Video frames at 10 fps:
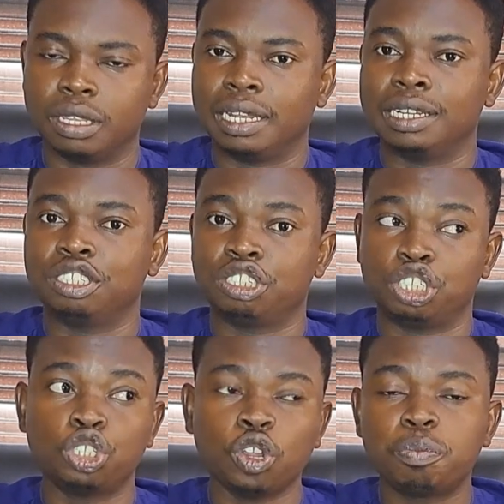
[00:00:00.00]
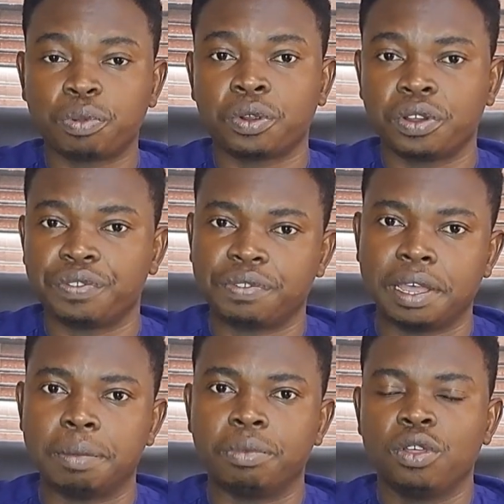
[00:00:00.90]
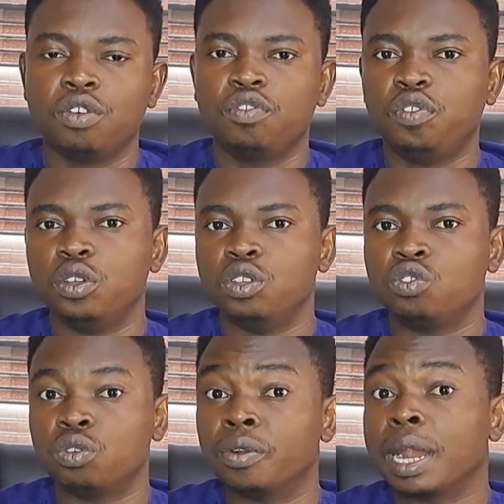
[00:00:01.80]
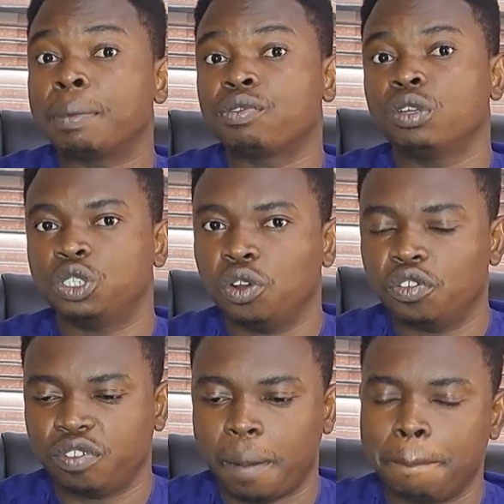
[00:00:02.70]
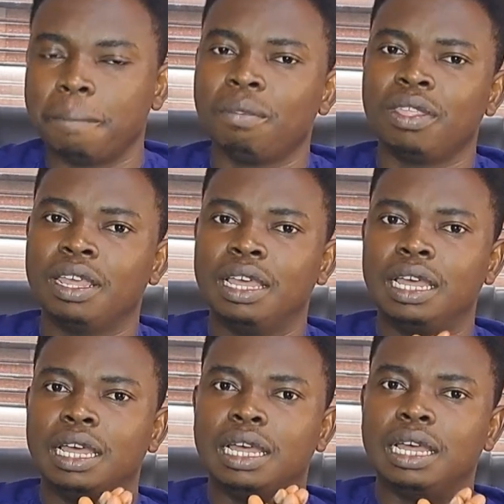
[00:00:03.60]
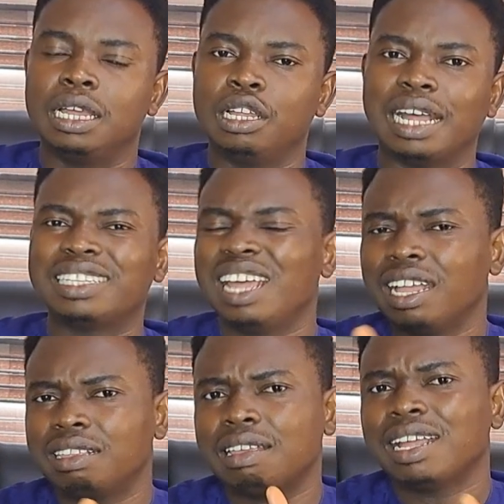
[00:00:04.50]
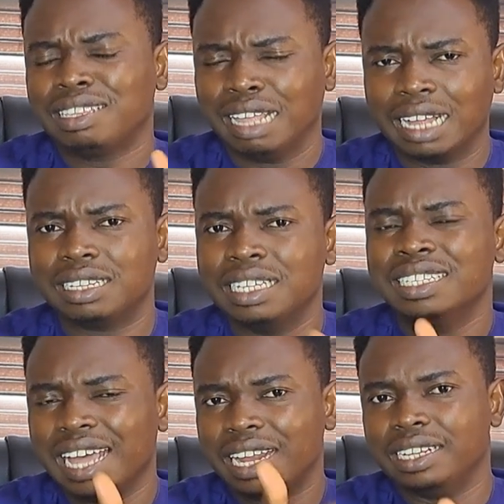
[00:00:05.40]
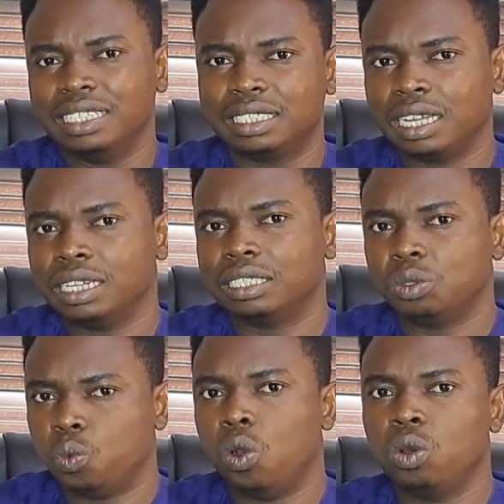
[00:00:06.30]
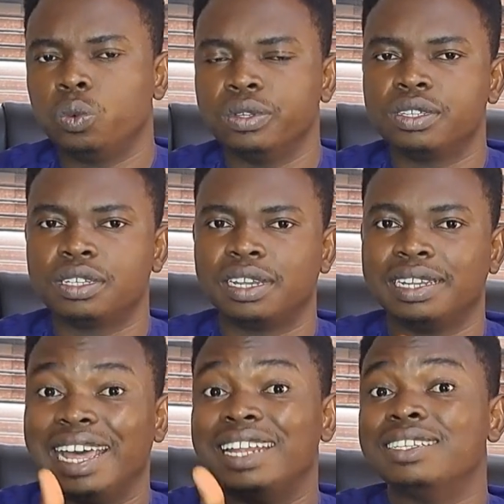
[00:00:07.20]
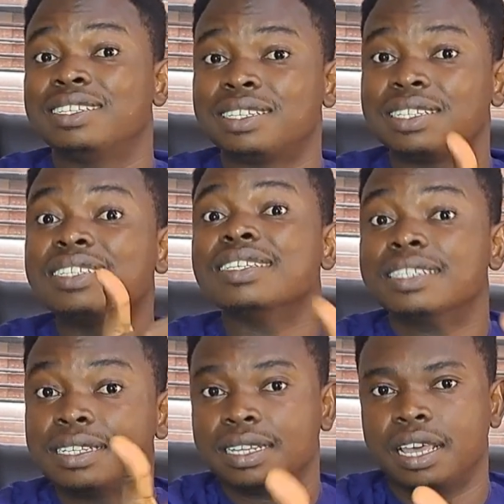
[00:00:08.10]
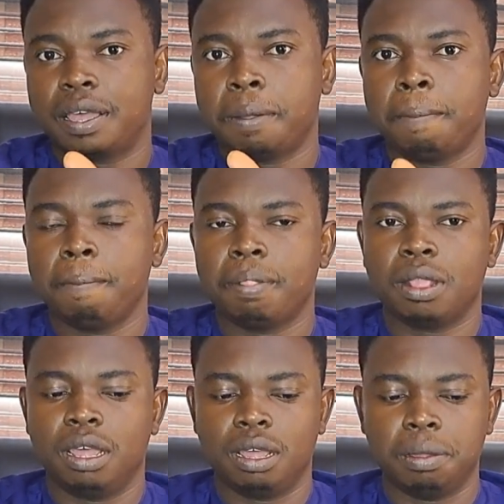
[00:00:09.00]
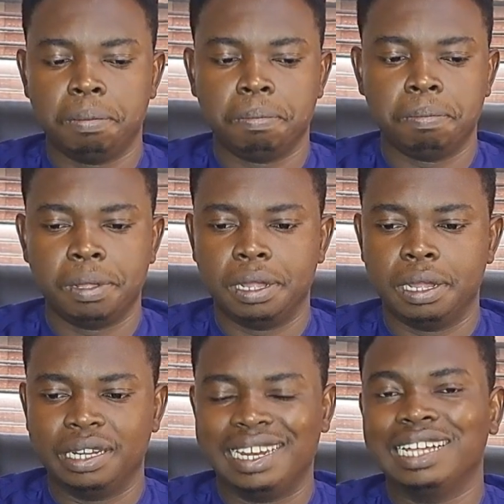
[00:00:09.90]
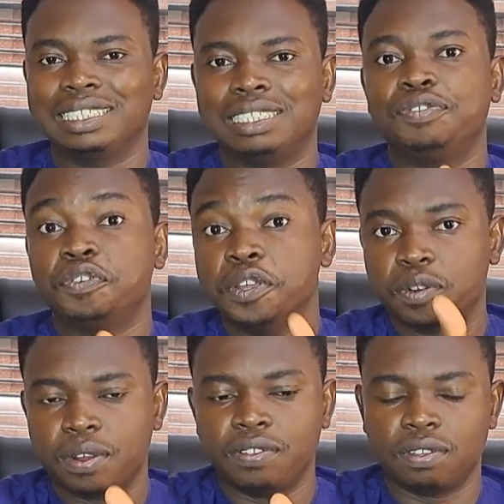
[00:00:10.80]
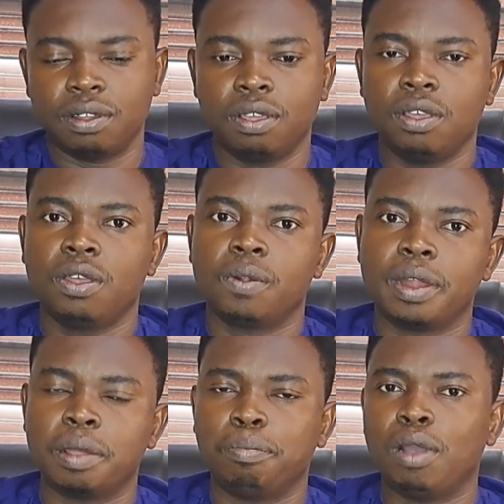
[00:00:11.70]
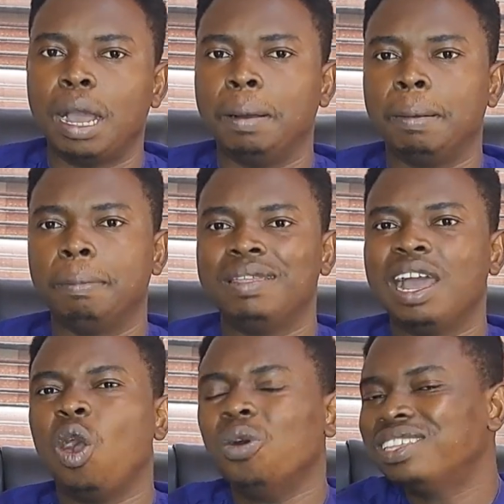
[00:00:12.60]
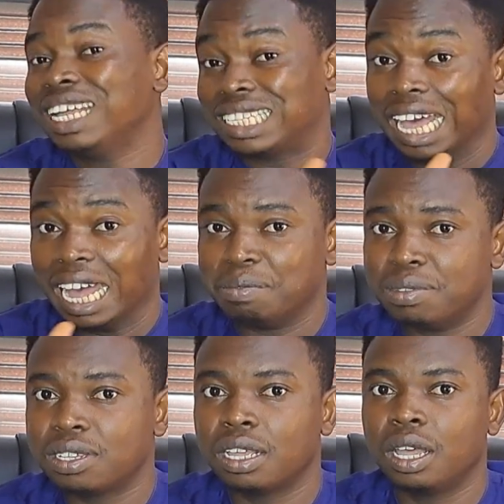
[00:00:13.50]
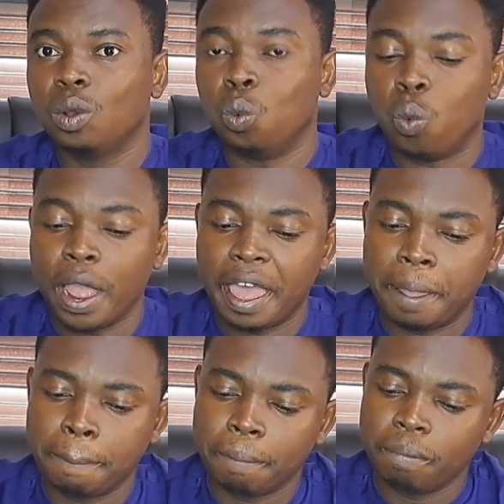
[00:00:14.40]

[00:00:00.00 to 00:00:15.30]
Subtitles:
there's a short period of time for you to grab such offer. In that instance, one would say that is sincere. That's for a reason, right? But there are other times where